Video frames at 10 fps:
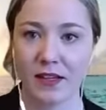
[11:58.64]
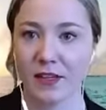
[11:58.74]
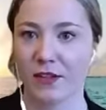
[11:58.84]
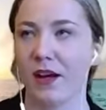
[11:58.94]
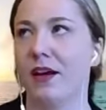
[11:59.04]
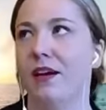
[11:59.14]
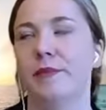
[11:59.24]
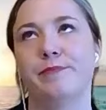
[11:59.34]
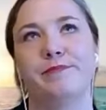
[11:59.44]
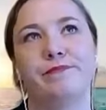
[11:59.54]

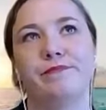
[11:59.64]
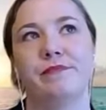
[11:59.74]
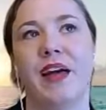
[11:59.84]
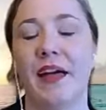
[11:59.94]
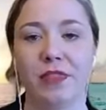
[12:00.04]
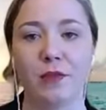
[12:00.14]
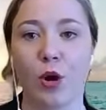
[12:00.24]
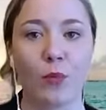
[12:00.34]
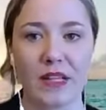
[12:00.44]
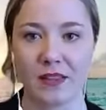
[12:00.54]
at the
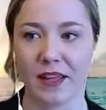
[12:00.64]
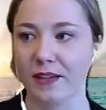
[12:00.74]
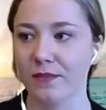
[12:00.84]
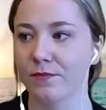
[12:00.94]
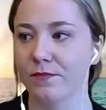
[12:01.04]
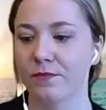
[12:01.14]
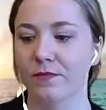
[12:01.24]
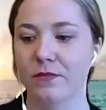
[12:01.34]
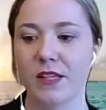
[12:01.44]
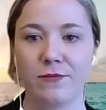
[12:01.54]
moment. Like
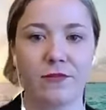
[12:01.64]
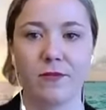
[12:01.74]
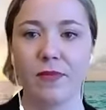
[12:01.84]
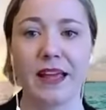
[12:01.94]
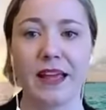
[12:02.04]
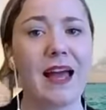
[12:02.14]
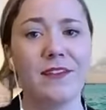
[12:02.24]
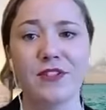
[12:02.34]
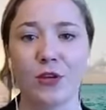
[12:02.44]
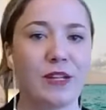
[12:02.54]
if like I have
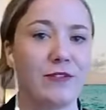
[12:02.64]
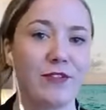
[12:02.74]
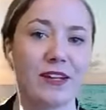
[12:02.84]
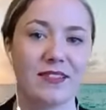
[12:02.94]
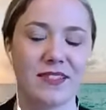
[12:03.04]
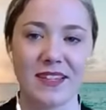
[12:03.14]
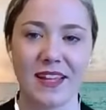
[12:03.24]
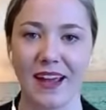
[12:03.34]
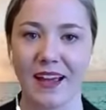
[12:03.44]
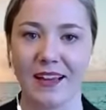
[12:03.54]
so many friends
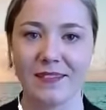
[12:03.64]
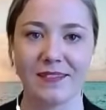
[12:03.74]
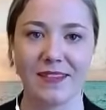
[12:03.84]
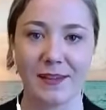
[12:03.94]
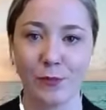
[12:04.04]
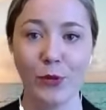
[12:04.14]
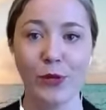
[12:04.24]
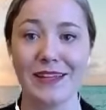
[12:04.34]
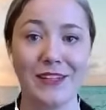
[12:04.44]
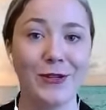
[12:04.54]
that like
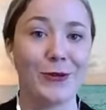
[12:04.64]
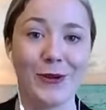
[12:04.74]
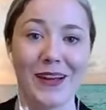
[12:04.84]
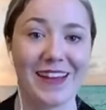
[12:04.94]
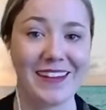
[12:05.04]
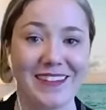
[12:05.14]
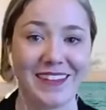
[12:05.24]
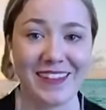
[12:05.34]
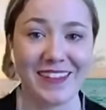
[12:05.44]
Bree, you, and like